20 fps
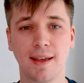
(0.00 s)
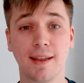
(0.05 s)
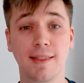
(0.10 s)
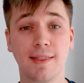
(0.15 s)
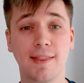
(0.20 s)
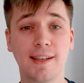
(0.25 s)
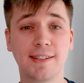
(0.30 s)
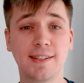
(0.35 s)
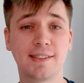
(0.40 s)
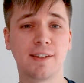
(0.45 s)

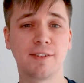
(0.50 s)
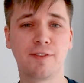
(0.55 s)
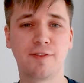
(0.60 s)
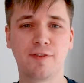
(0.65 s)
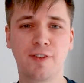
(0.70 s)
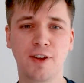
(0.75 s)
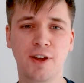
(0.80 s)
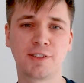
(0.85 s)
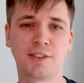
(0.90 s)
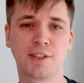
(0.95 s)
This is a
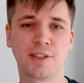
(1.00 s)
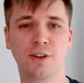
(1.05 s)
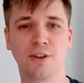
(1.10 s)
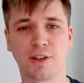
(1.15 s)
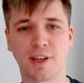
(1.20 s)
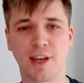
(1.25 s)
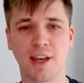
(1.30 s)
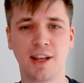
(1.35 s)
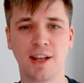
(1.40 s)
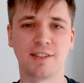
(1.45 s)
first
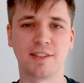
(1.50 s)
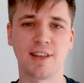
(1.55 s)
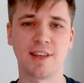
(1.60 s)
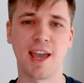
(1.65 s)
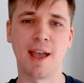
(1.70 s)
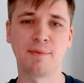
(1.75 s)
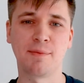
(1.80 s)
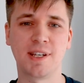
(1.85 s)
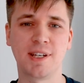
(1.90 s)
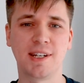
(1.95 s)
look into the
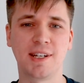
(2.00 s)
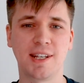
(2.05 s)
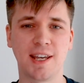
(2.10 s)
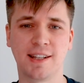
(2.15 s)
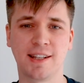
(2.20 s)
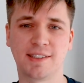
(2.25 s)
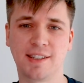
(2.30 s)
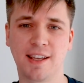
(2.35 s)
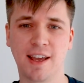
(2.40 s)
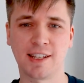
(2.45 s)
MTD
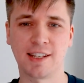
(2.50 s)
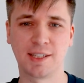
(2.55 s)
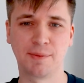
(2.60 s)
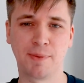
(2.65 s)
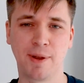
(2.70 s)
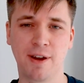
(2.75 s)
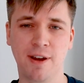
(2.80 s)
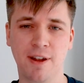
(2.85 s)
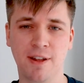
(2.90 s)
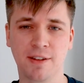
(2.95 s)
ITSA
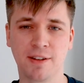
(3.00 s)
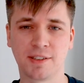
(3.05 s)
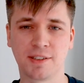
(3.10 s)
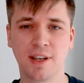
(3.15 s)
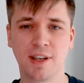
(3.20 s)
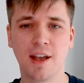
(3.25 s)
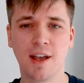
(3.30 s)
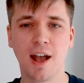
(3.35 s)
experience